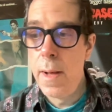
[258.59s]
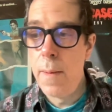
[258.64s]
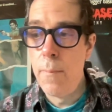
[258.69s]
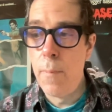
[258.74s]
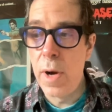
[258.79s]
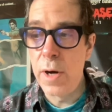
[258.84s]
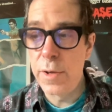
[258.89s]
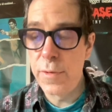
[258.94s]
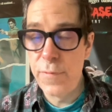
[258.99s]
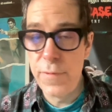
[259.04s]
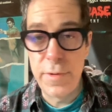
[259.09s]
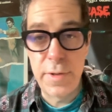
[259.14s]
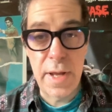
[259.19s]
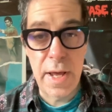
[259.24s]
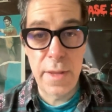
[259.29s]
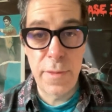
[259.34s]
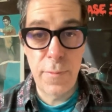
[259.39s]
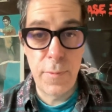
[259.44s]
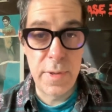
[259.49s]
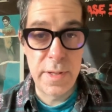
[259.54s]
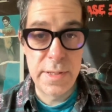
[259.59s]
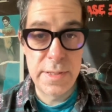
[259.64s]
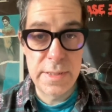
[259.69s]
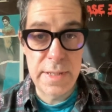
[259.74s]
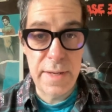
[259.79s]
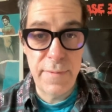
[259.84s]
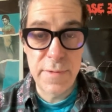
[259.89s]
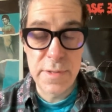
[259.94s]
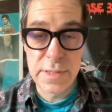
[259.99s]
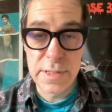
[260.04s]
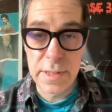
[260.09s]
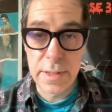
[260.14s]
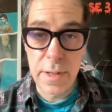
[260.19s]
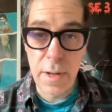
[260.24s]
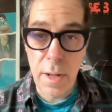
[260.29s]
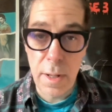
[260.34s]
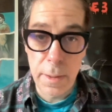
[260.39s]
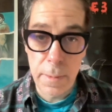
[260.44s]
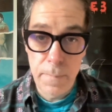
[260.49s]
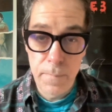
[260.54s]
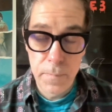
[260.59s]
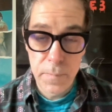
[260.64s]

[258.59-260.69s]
Marked for Death with Steven Seagal,